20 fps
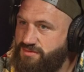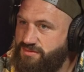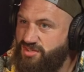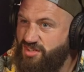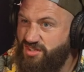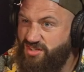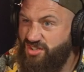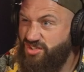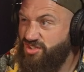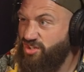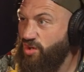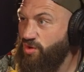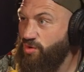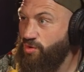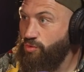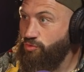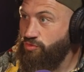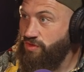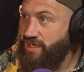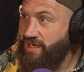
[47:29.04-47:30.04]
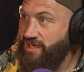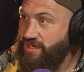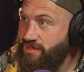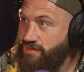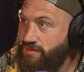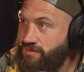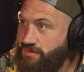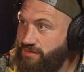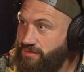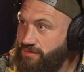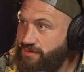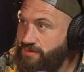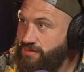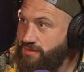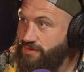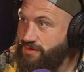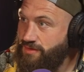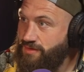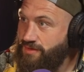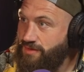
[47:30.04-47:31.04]
should have just Googled that.
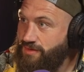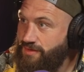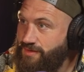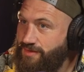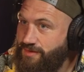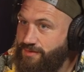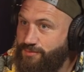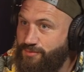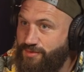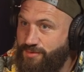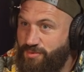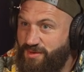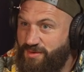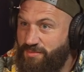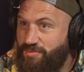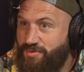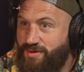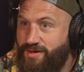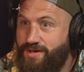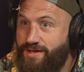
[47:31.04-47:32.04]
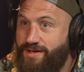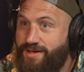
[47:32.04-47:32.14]
Would have been.